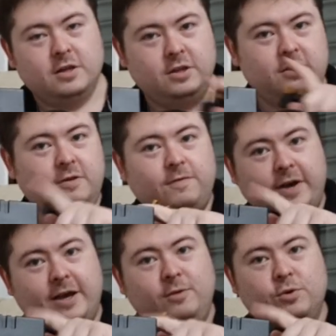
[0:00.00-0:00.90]
this
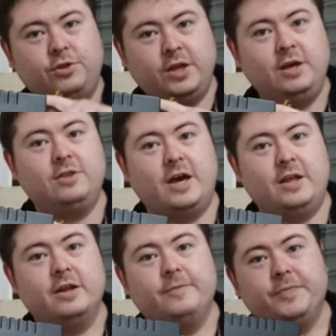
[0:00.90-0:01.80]
device will think
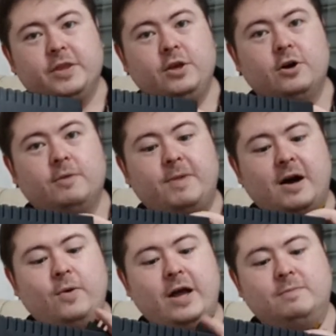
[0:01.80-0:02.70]
that your
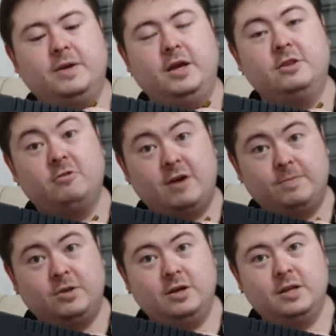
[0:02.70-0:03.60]
power has been
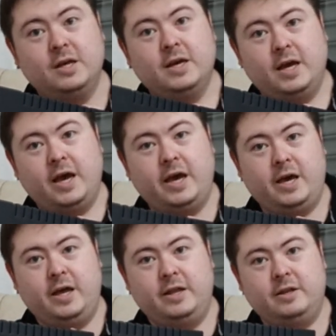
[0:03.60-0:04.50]
interrupted
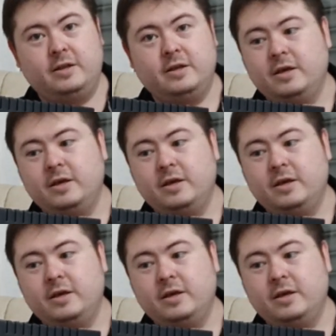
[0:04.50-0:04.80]
and